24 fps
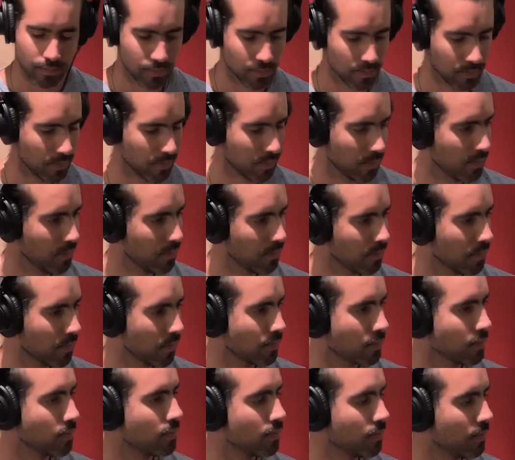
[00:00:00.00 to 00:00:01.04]
It's a
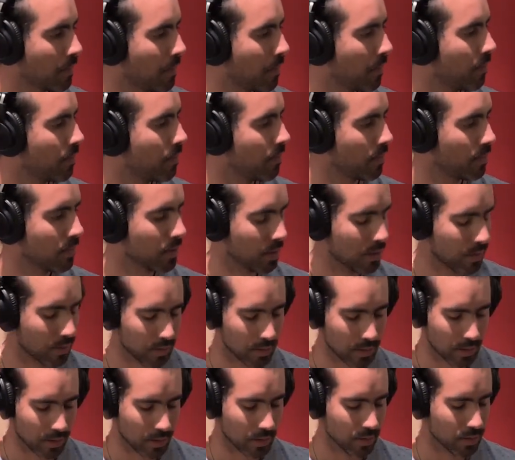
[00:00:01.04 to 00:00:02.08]
style familiar to
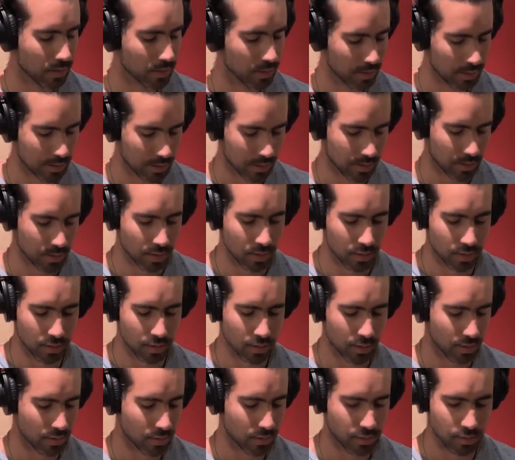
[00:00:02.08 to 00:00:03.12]
many because it's the
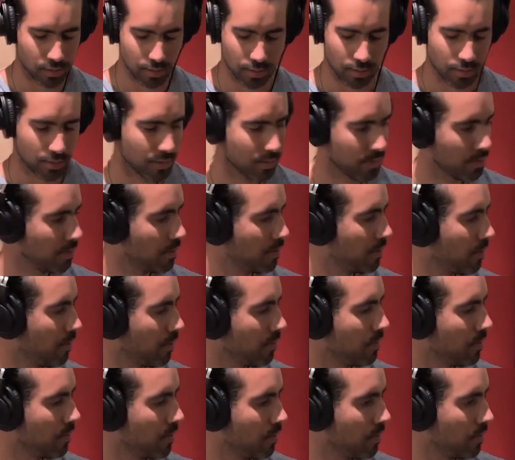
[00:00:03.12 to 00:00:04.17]
foundation of
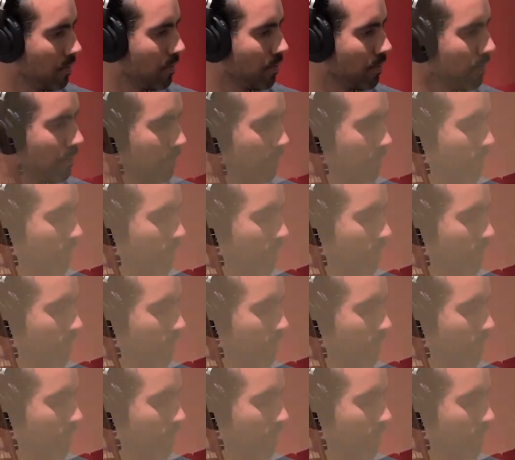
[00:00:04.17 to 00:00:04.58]
modern-day